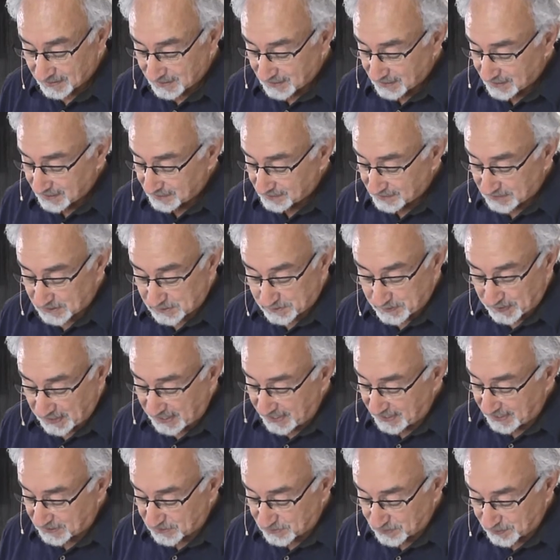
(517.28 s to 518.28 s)

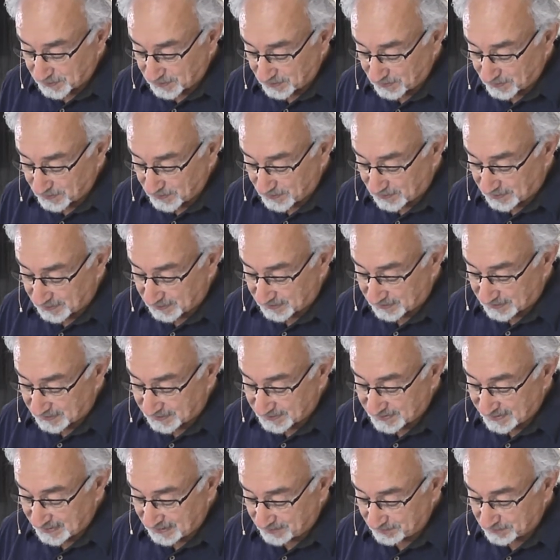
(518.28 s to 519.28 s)
Despised, what a word.
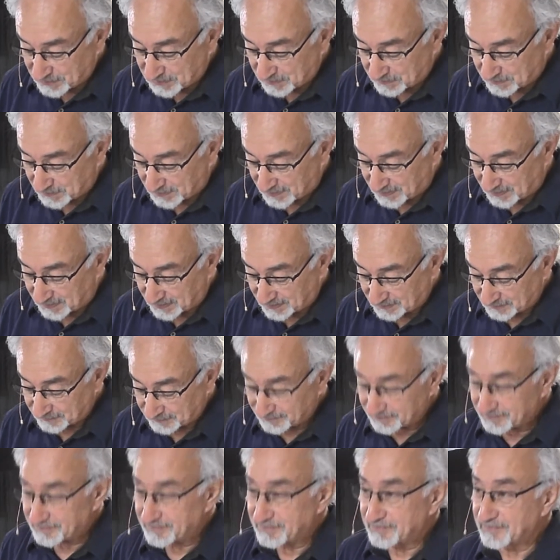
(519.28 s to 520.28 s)
Contemptible,
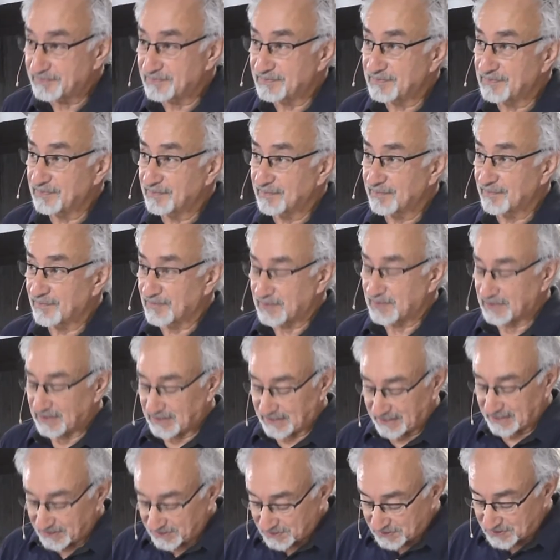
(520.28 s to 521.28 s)

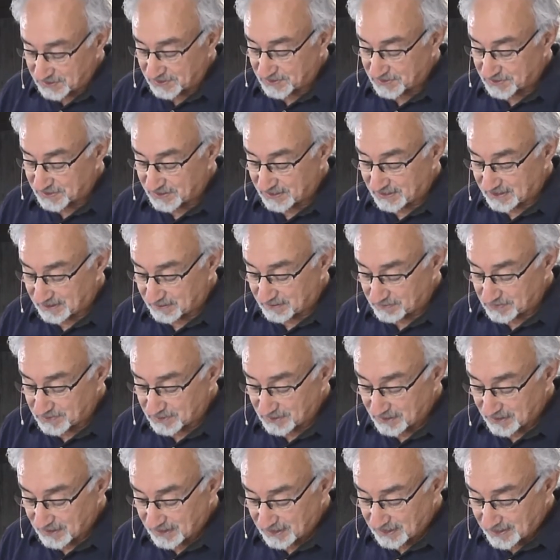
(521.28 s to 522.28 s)
least esteemed.
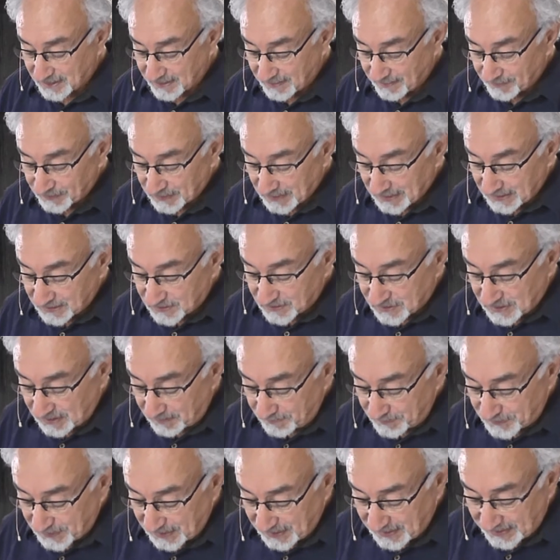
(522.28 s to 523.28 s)

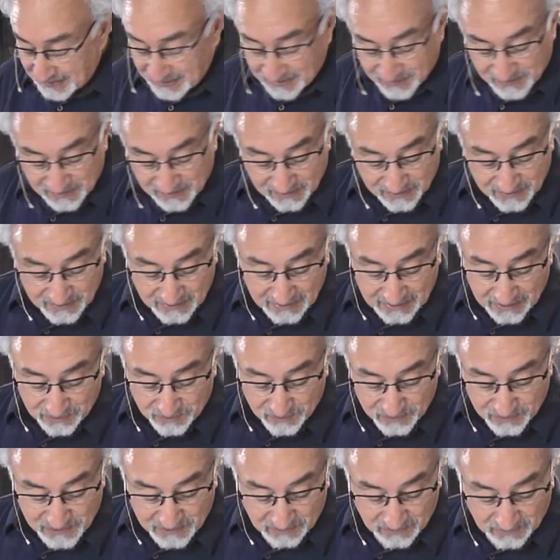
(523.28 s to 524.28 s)
Something, he says,
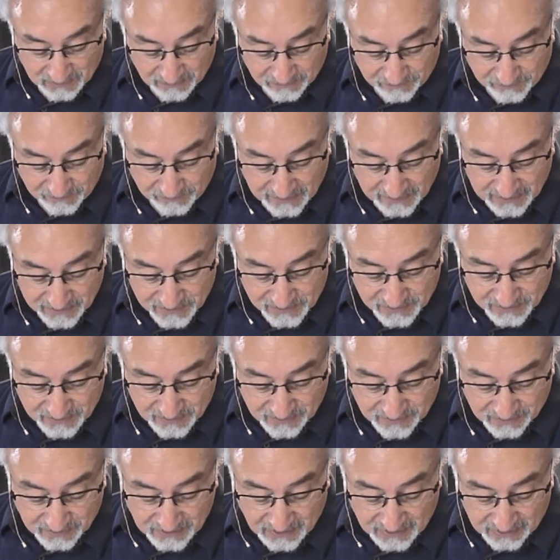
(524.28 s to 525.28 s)
interesting little phrase
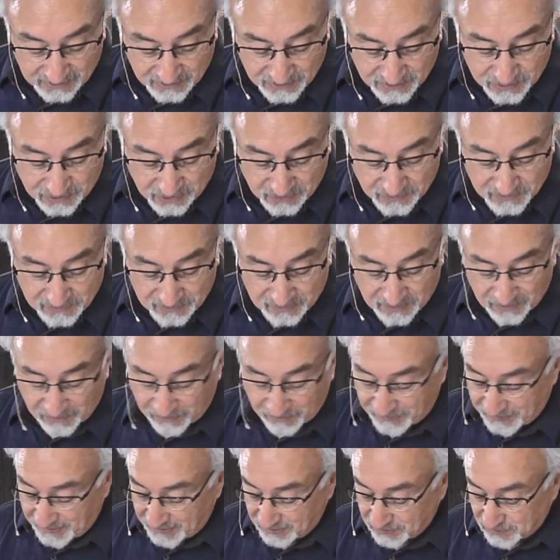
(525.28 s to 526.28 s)
here. God has chosen the
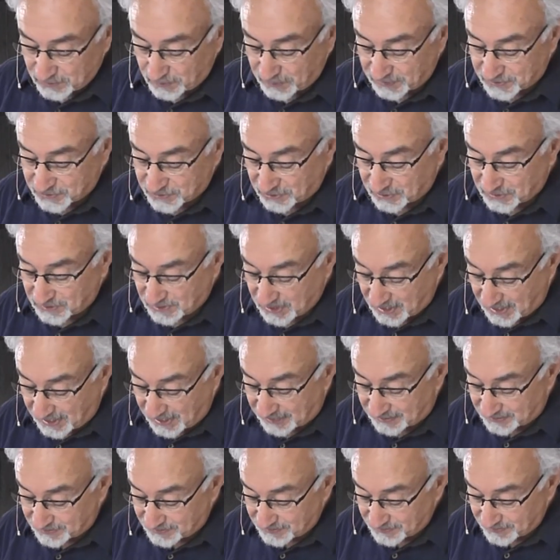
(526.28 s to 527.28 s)
things which are
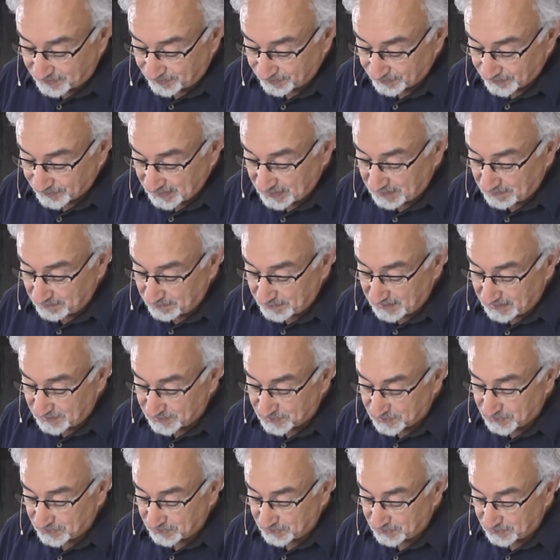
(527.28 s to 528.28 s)
not. And it
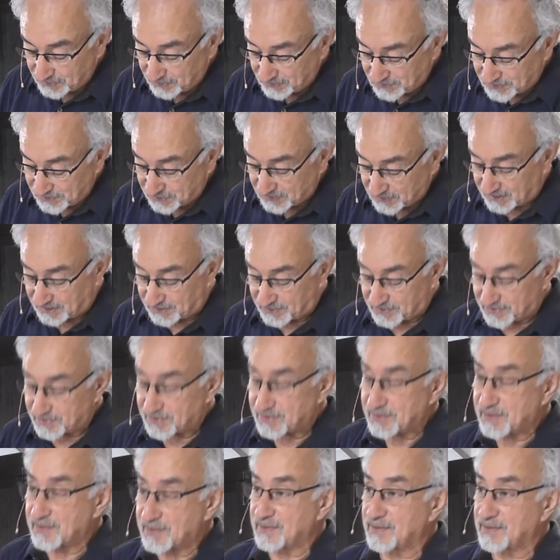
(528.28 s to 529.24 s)
means useless.